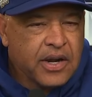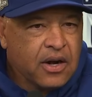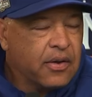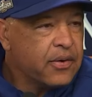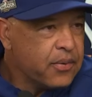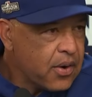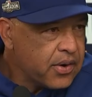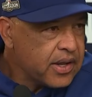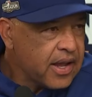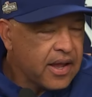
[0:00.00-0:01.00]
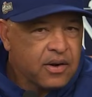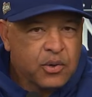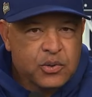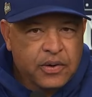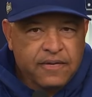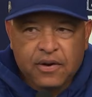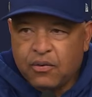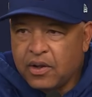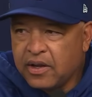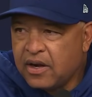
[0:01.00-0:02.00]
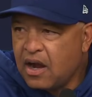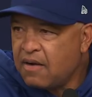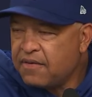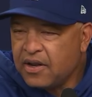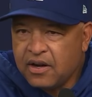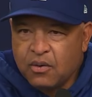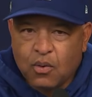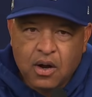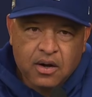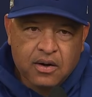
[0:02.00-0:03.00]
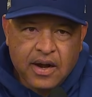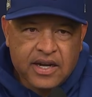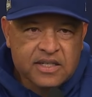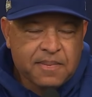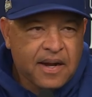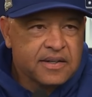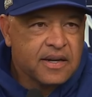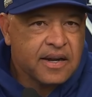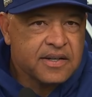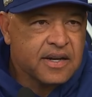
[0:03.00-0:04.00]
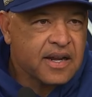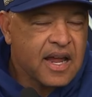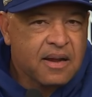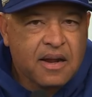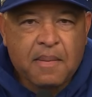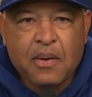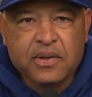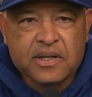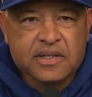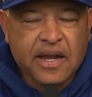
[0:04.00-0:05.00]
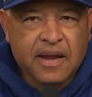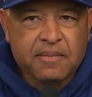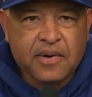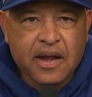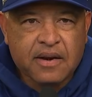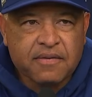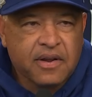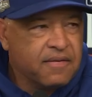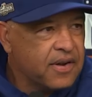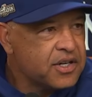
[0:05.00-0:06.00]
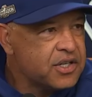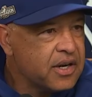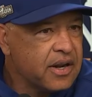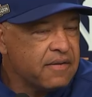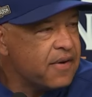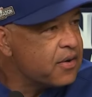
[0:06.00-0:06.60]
here on the road again, which we feel really confident in Walker, I expect he's going to come out with the same kind of conviction and